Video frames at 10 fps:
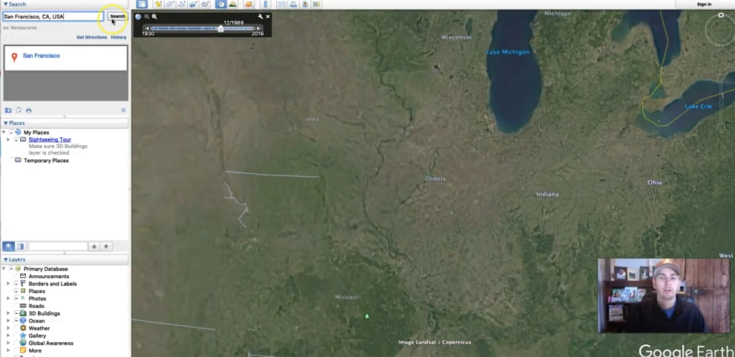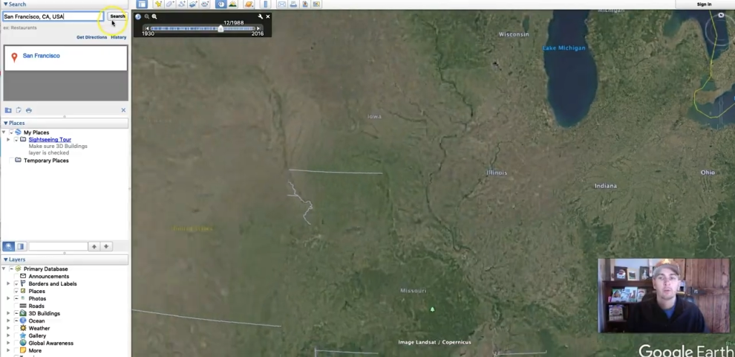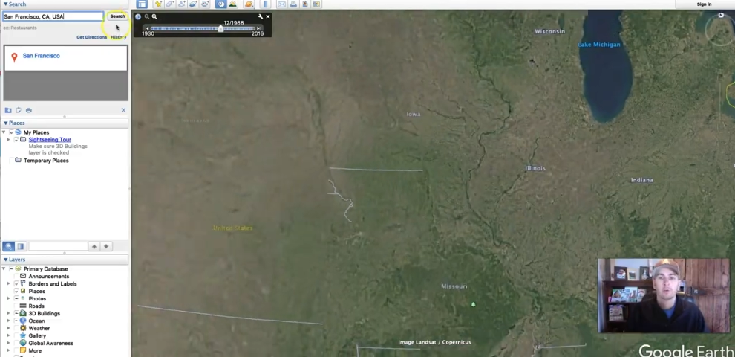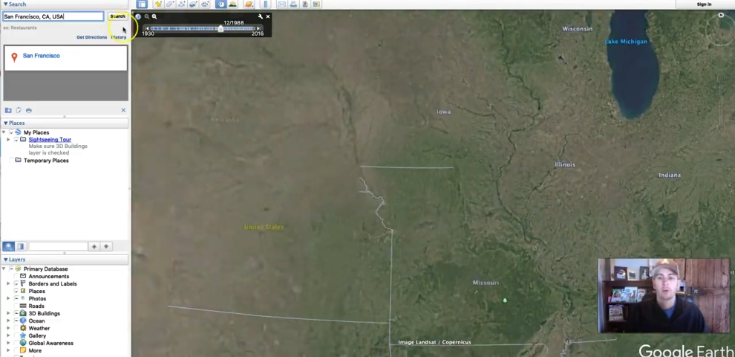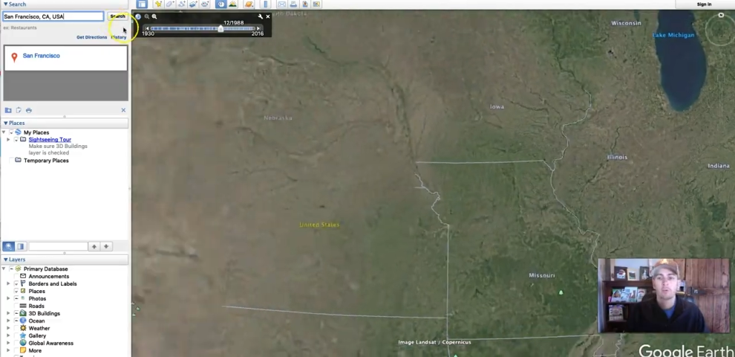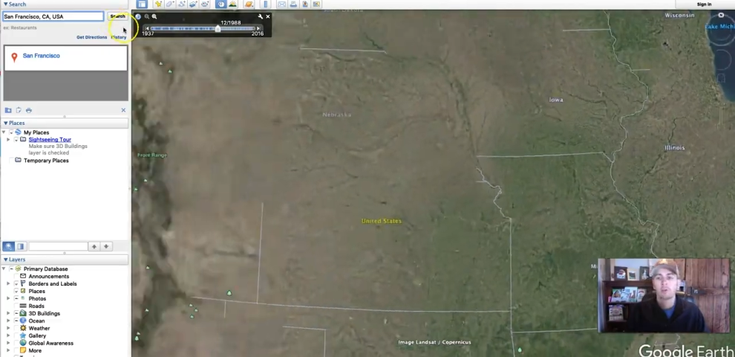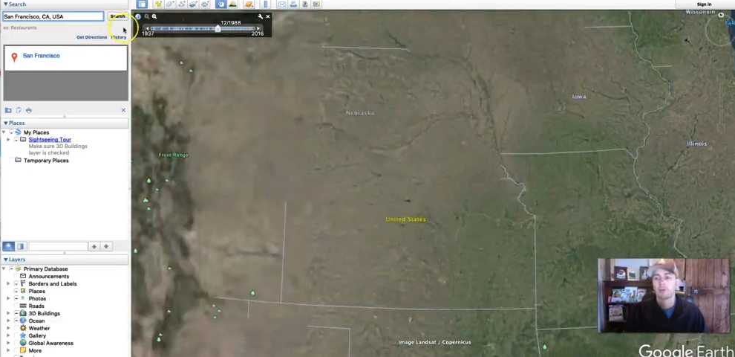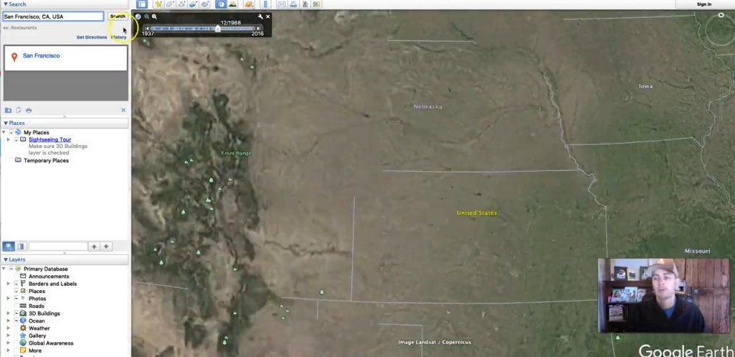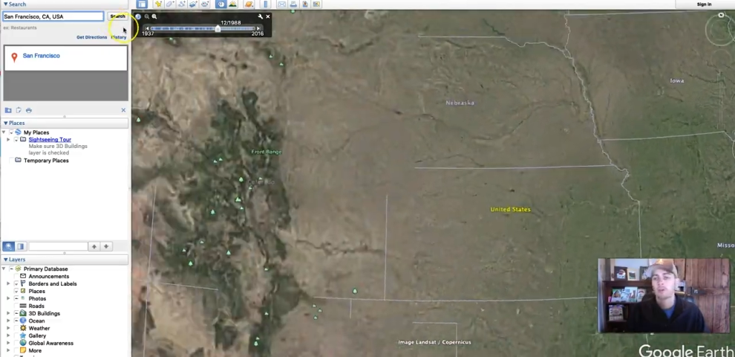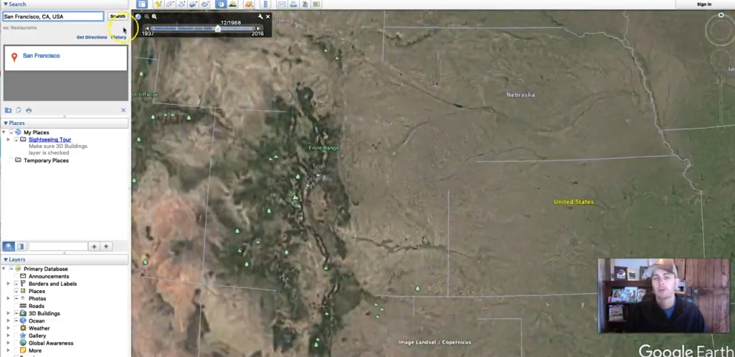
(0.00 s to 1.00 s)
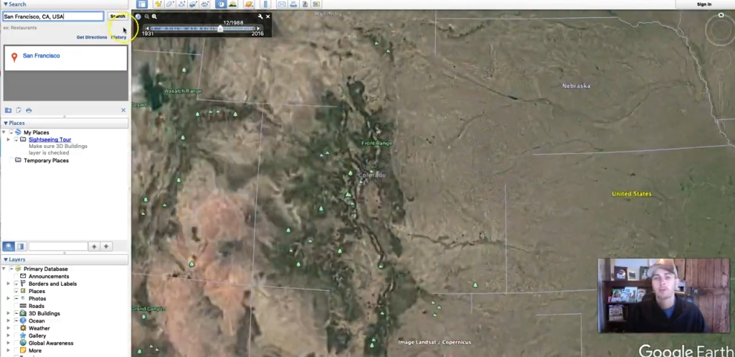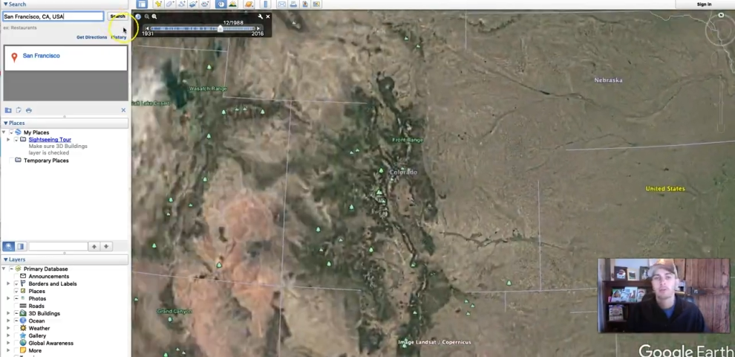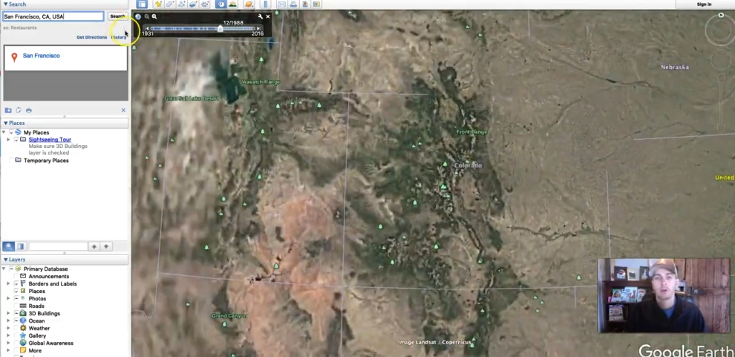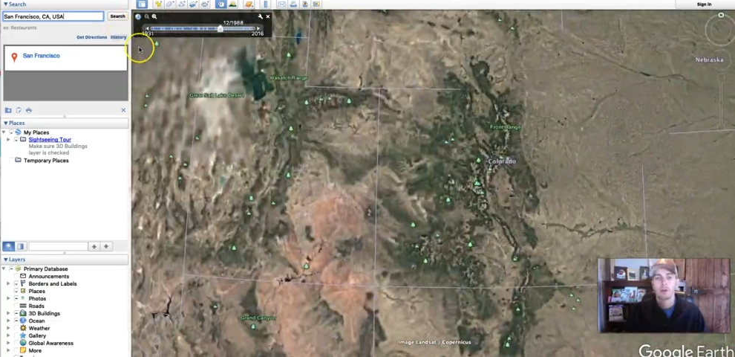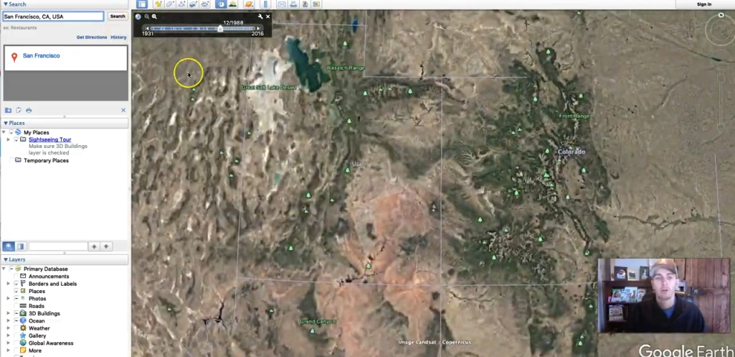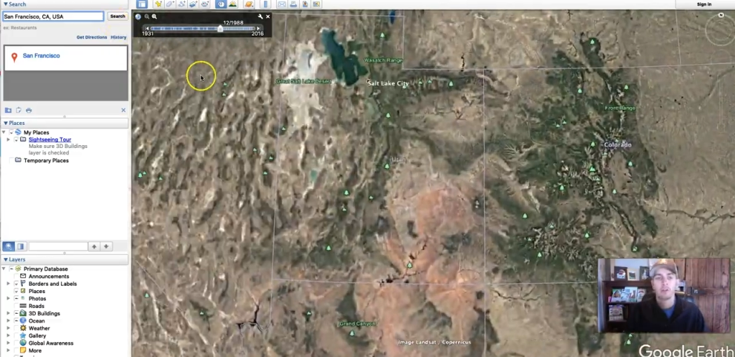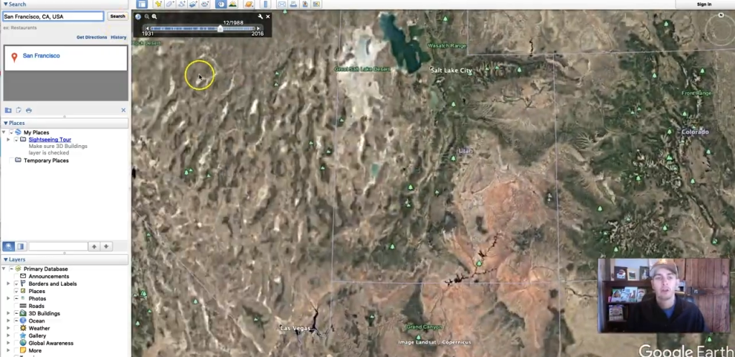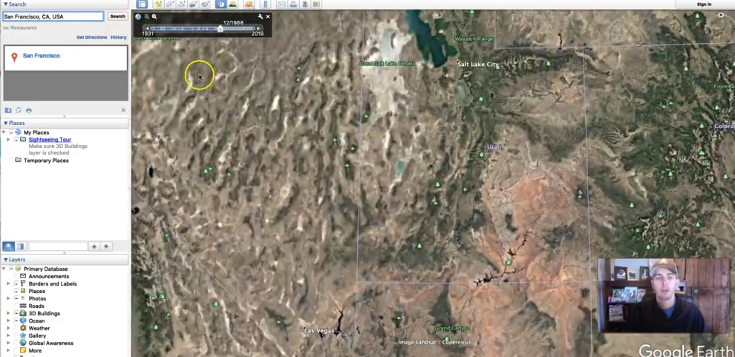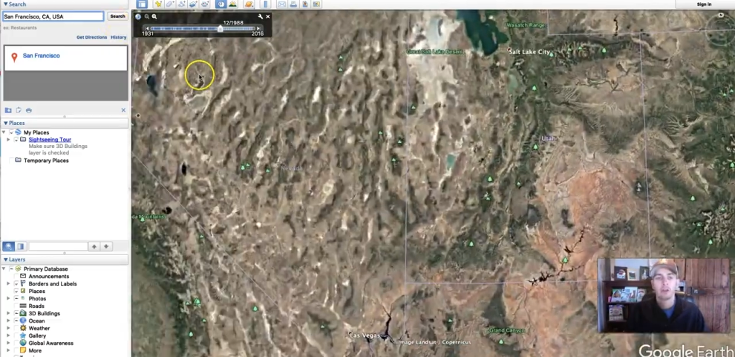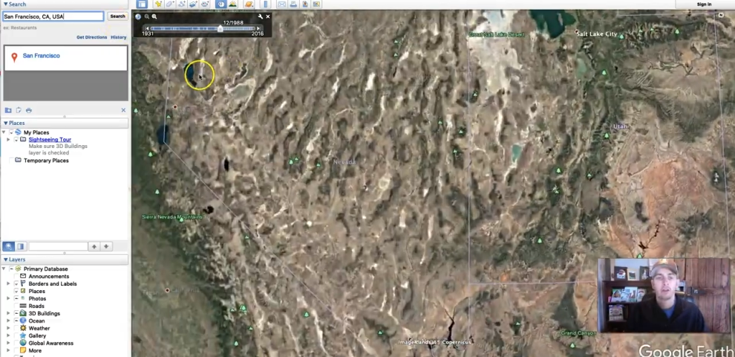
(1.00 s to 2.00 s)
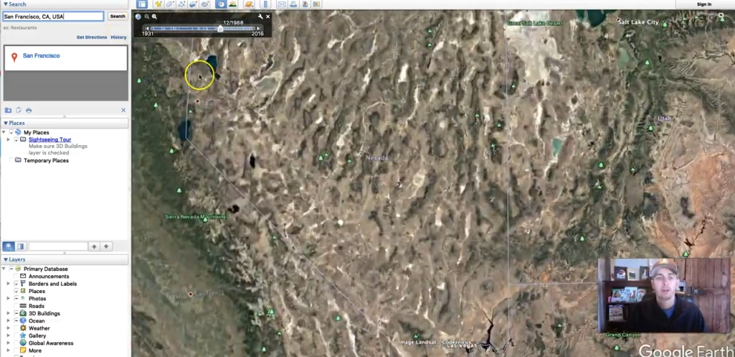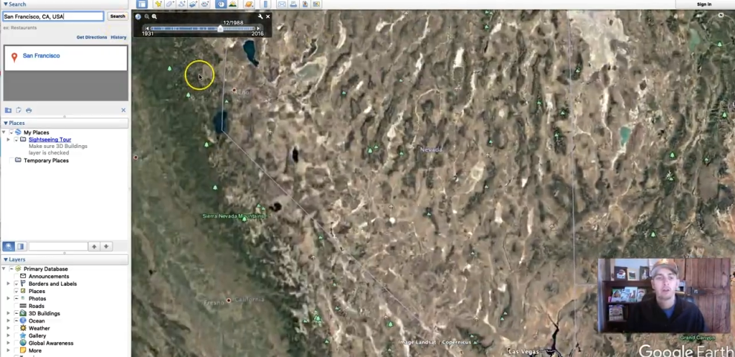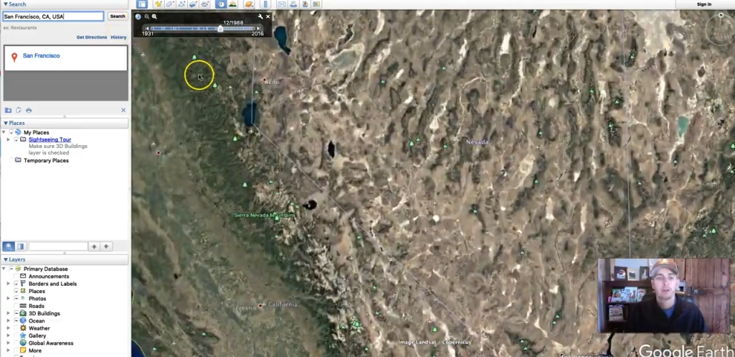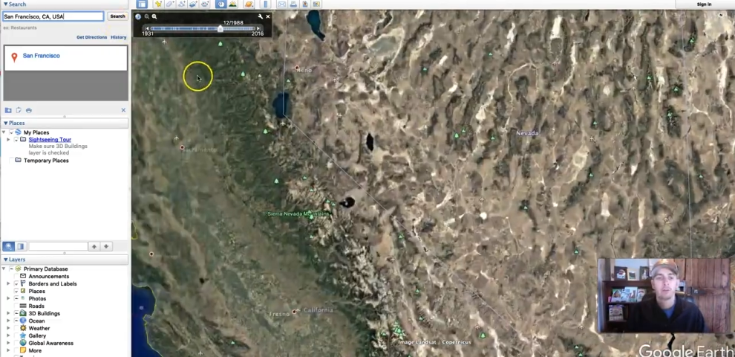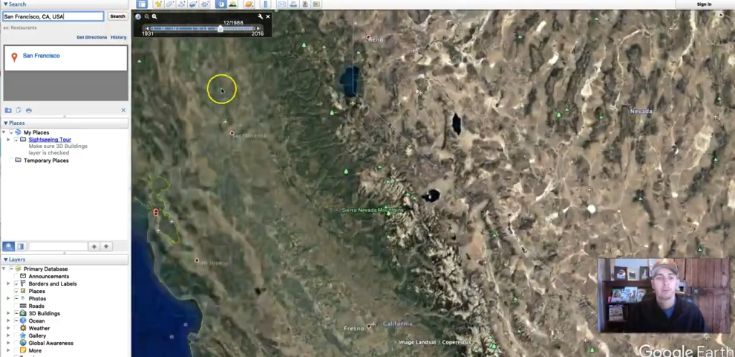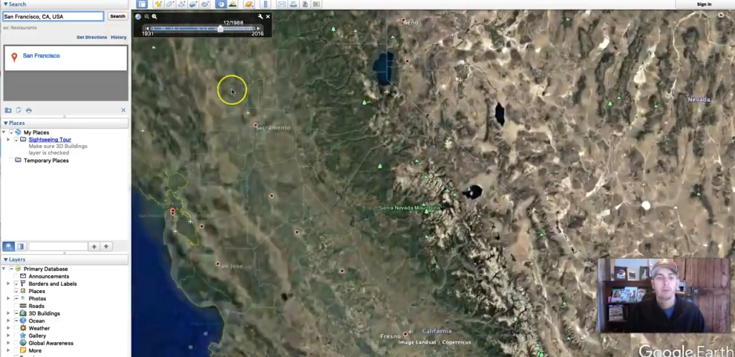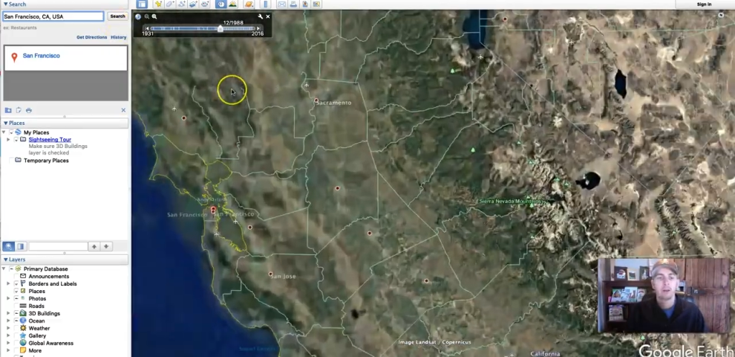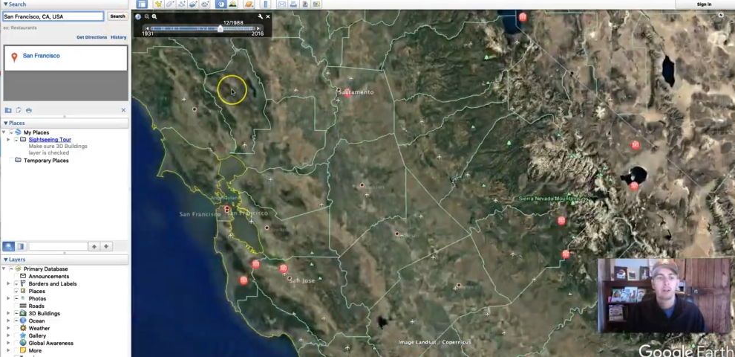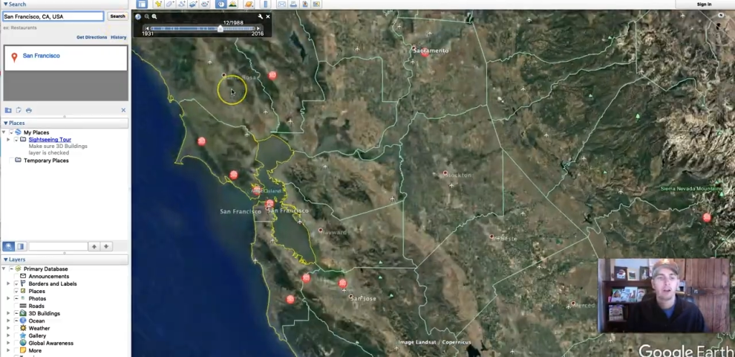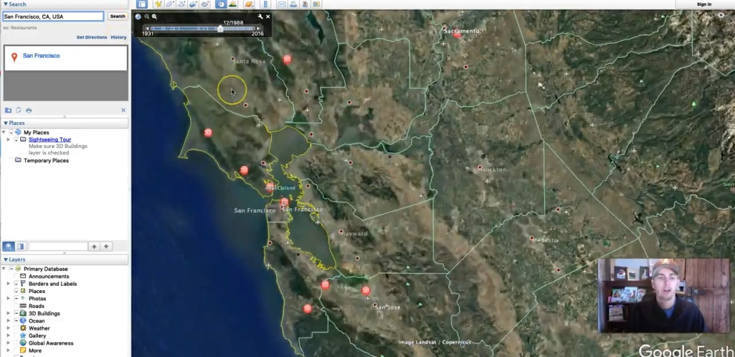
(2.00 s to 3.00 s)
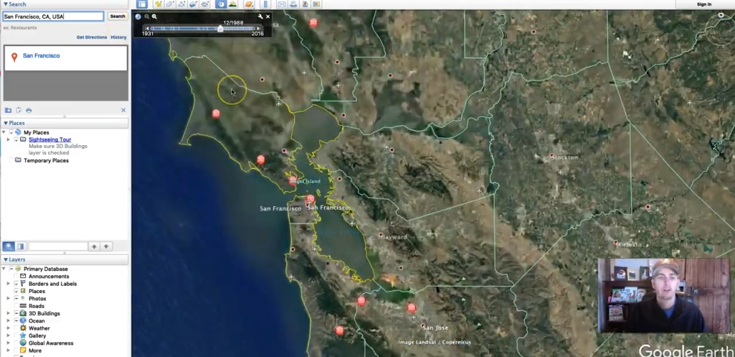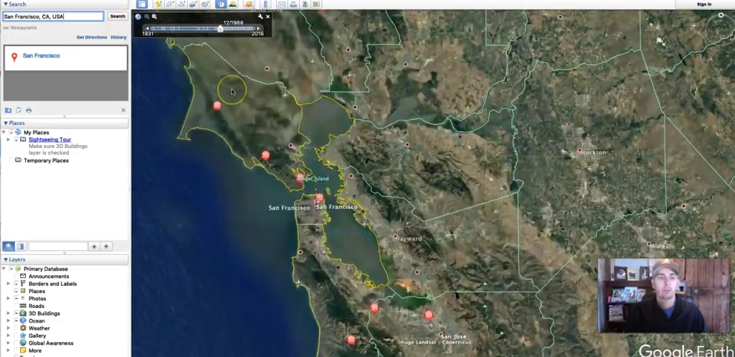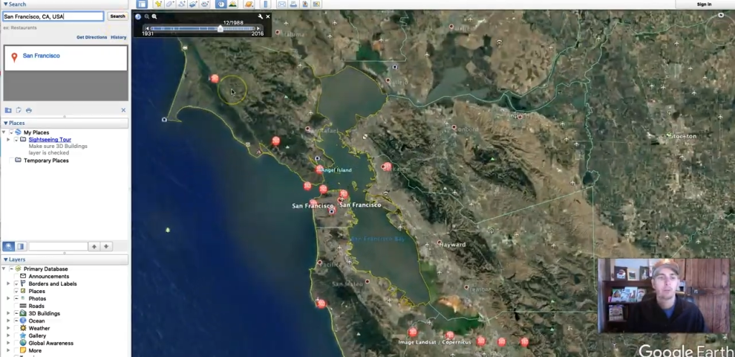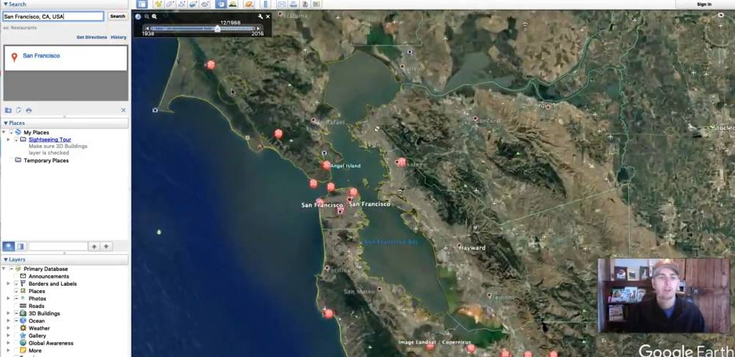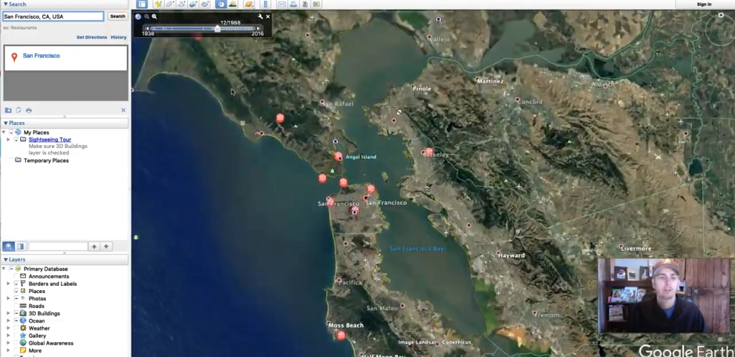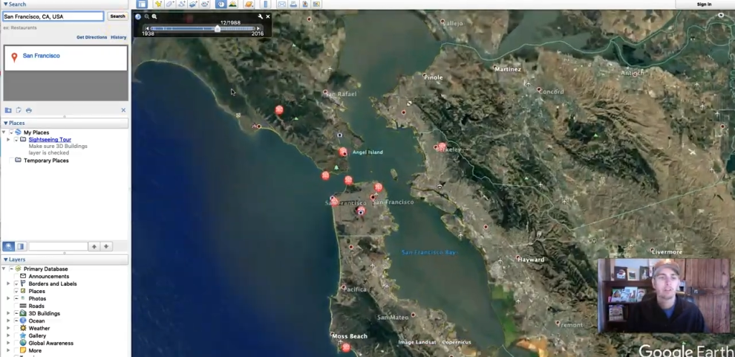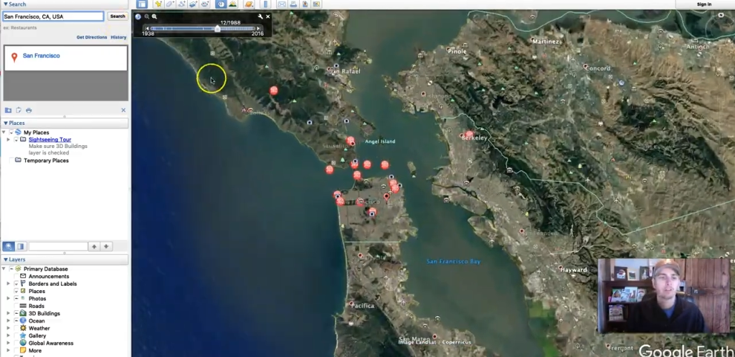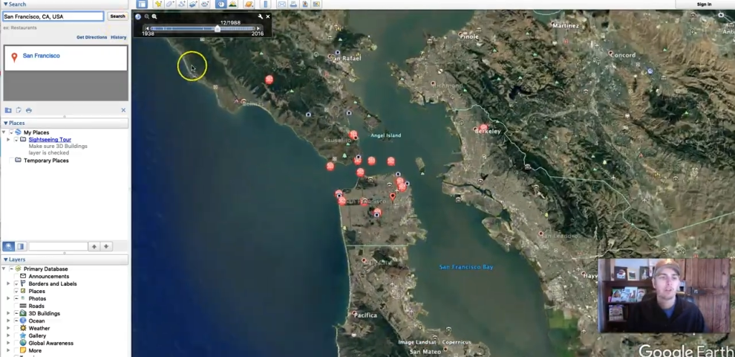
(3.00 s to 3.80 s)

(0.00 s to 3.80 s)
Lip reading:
No face is visible, so there are no lips to read.